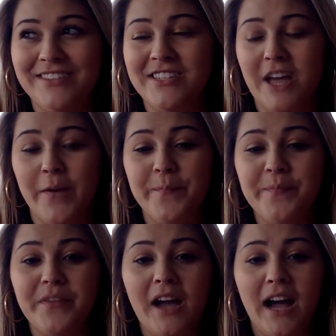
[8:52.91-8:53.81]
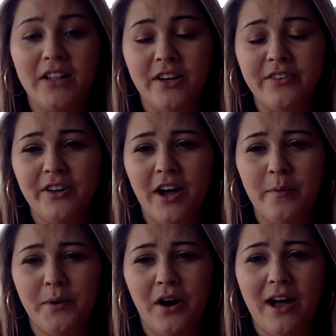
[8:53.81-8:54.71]
So I love you. I
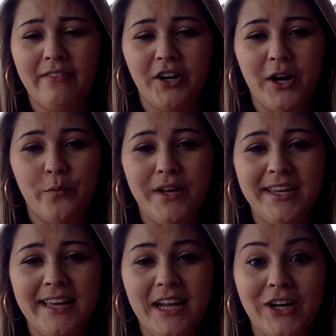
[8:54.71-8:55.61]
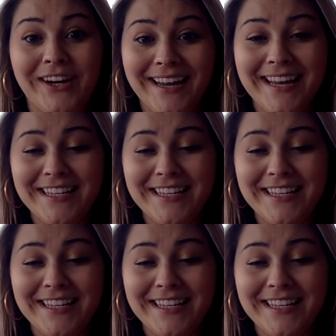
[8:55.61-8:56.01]
hope you all have a great weekend, a great